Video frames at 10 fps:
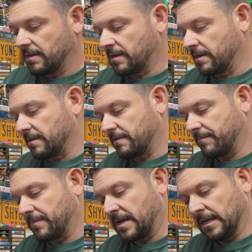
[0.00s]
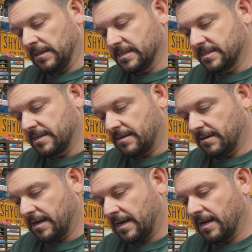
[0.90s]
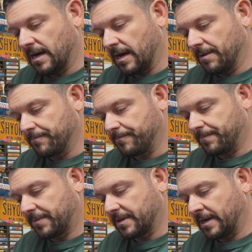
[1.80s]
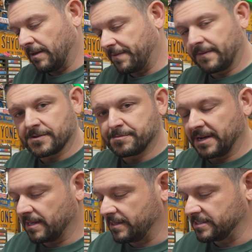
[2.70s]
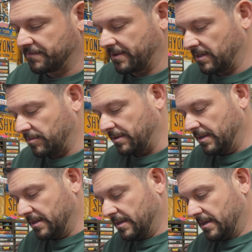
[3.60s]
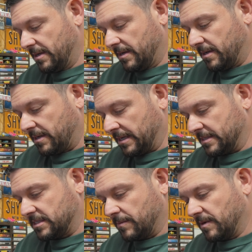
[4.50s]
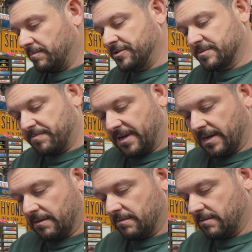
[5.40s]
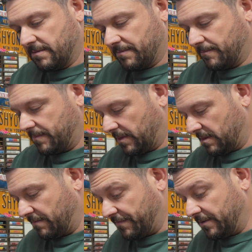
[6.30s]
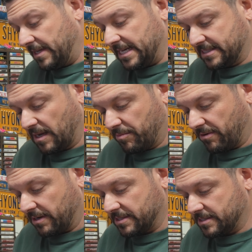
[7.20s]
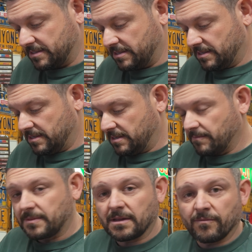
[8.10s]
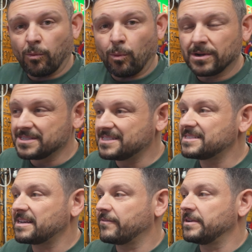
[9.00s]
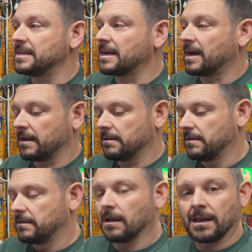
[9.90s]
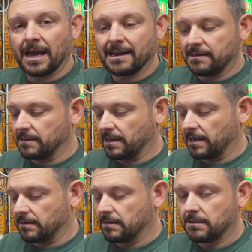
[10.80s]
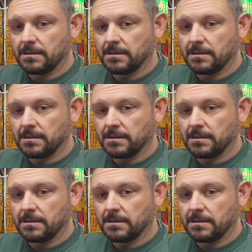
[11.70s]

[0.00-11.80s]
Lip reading: And I listed it kind of high. I don't think there's many of these available. And someone just paid the full asking price of $179.99